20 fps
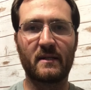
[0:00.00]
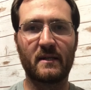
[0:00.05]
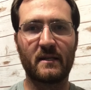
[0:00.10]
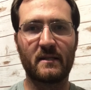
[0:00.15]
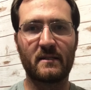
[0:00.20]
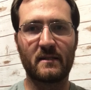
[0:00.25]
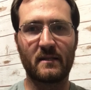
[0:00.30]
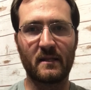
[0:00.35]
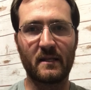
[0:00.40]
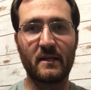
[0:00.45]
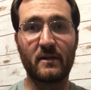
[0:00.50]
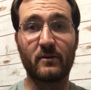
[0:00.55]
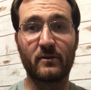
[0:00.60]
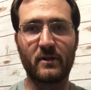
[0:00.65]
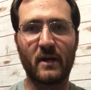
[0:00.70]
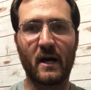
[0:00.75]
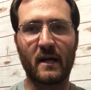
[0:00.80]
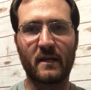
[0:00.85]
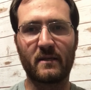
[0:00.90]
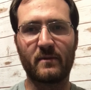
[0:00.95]
is a legal
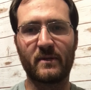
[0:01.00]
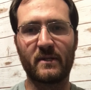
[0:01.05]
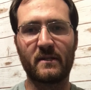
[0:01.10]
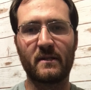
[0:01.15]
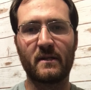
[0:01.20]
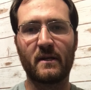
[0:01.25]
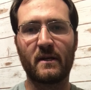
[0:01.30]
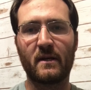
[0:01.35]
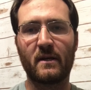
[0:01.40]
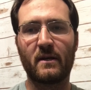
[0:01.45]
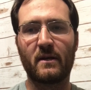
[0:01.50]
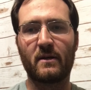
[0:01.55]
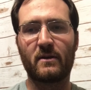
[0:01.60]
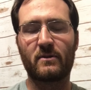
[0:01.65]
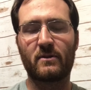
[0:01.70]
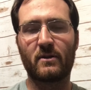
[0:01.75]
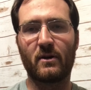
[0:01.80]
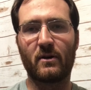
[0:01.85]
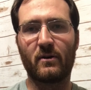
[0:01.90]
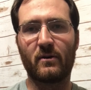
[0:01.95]
document.
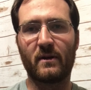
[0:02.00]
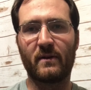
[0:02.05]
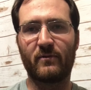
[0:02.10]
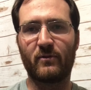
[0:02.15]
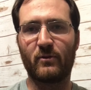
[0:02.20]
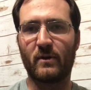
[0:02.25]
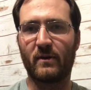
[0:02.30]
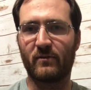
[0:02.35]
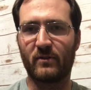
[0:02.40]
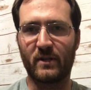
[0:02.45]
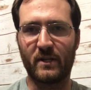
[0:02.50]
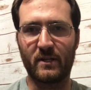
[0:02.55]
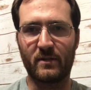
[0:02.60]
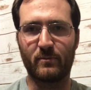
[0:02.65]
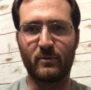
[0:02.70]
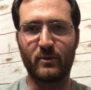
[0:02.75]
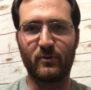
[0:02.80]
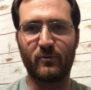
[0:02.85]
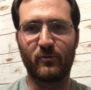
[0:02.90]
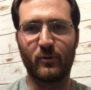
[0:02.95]
So if you ever need to
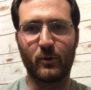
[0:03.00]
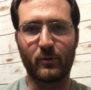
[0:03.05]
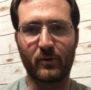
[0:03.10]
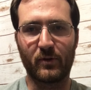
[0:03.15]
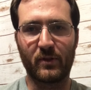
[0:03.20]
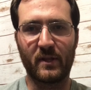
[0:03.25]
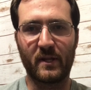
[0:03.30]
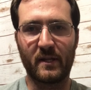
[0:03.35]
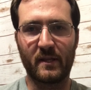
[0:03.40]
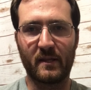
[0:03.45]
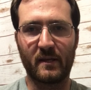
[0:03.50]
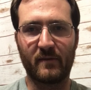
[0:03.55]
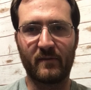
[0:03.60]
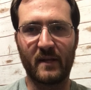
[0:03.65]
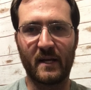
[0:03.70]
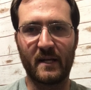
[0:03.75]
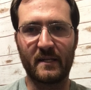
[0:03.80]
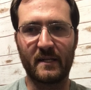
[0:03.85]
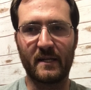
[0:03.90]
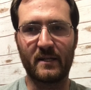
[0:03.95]
move forward with anything of
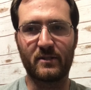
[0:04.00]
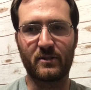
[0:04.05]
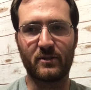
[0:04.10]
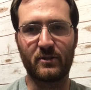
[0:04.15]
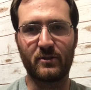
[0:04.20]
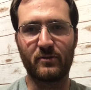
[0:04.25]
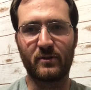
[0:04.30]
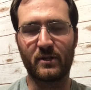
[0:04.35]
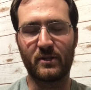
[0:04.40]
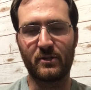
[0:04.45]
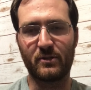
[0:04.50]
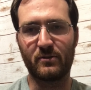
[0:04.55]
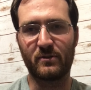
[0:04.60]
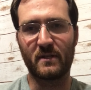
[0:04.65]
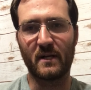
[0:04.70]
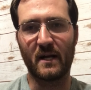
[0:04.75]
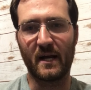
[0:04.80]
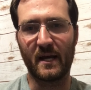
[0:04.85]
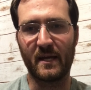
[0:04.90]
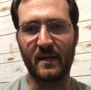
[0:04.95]
that nature, you can use
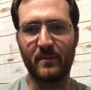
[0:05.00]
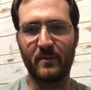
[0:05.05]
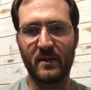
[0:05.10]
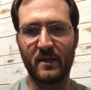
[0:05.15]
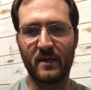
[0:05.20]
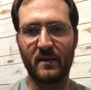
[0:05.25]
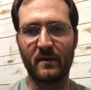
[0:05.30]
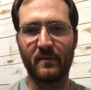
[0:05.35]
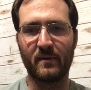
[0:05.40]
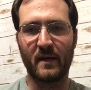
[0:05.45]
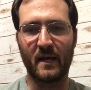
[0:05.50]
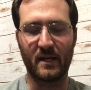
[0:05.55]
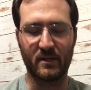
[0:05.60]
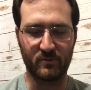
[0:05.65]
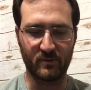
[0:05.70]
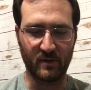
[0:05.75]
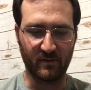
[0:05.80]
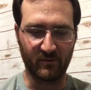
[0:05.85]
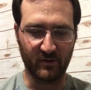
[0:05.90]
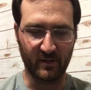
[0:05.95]
the IEP
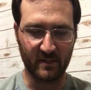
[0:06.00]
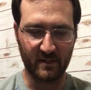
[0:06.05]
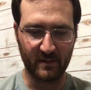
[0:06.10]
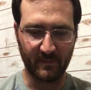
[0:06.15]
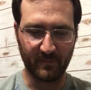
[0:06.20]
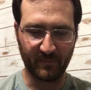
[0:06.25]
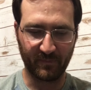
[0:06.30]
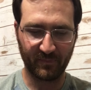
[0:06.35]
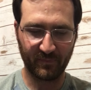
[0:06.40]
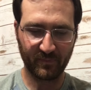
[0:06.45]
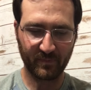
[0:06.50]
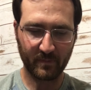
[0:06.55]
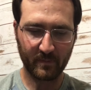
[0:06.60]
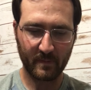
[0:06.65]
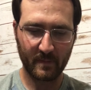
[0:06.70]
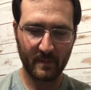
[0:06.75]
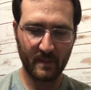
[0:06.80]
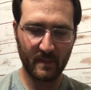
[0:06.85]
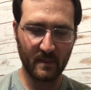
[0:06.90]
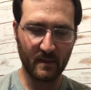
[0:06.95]
as reference.
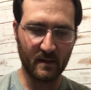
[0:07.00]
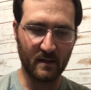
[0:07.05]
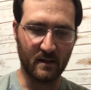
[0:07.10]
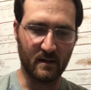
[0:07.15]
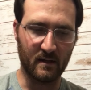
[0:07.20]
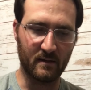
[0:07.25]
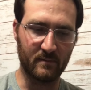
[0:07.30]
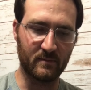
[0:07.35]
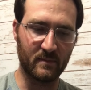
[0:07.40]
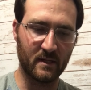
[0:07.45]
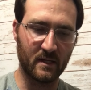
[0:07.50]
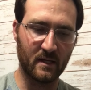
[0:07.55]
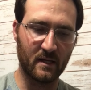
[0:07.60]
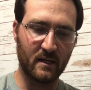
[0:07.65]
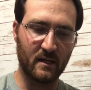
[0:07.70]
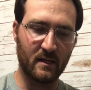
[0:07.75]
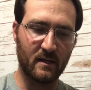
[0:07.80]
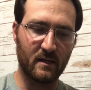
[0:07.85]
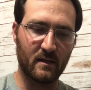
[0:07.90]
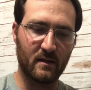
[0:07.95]
Um,
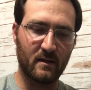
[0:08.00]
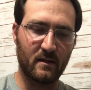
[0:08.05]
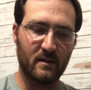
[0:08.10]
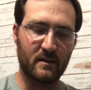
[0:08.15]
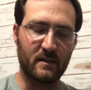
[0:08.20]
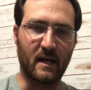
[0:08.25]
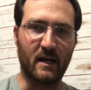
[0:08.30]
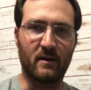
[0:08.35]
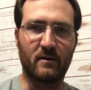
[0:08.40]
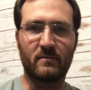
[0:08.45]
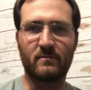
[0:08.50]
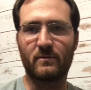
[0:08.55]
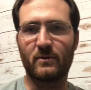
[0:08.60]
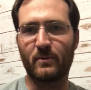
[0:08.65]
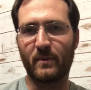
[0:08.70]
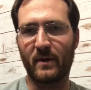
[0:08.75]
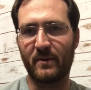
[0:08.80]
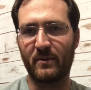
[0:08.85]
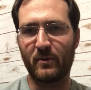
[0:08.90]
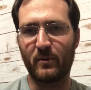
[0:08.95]
Now, you
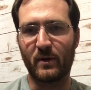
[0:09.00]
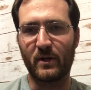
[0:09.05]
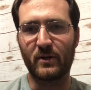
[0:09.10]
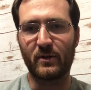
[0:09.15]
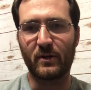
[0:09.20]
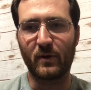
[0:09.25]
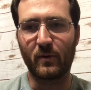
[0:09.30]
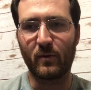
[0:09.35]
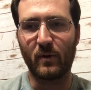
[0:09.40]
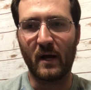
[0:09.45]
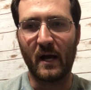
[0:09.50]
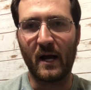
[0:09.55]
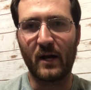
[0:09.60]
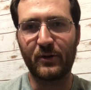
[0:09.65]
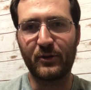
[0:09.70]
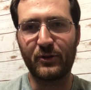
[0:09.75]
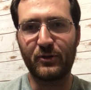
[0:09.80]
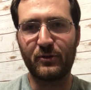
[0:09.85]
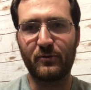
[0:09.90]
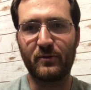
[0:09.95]
might be wondering, how
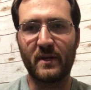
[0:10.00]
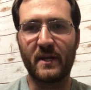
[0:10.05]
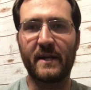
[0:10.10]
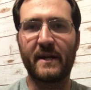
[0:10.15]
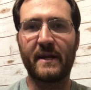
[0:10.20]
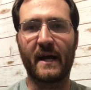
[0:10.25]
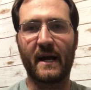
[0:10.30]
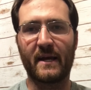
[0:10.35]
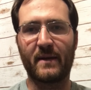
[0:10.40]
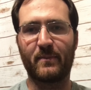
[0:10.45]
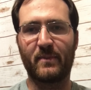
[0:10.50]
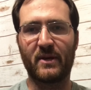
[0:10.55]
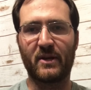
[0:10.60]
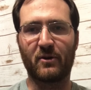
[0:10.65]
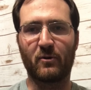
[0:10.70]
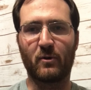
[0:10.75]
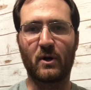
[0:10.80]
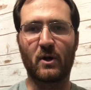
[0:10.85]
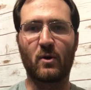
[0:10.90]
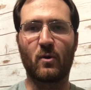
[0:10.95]
do you get an IEP
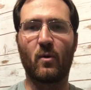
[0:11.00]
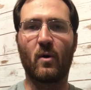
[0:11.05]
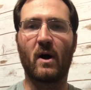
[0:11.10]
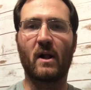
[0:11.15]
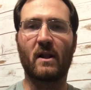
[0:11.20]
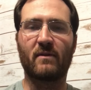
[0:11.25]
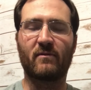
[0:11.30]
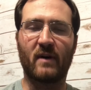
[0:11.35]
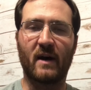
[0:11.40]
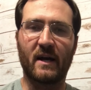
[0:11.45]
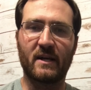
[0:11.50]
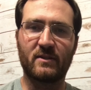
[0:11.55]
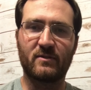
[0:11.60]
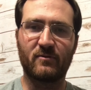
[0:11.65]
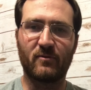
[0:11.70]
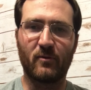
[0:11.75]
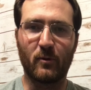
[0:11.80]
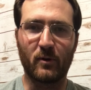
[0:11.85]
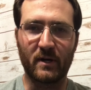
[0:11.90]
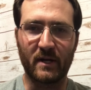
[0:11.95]
or what qualifies
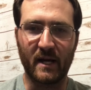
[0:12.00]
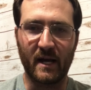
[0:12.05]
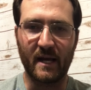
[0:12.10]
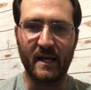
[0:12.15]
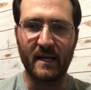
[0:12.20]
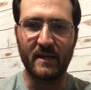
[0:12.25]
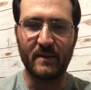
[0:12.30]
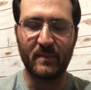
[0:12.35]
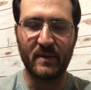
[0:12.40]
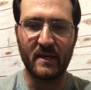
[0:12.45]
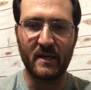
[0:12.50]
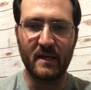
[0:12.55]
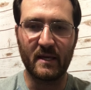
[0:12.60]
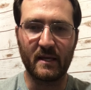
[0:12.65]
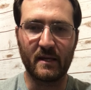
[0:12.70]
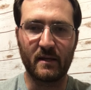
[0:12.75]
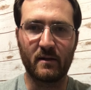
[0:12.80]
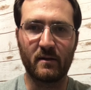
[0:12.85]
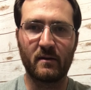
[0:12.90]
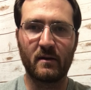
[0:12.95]
for an IEP,
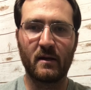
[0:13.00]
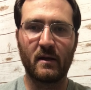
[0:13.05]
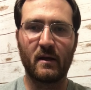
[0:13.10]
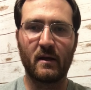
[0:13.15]
and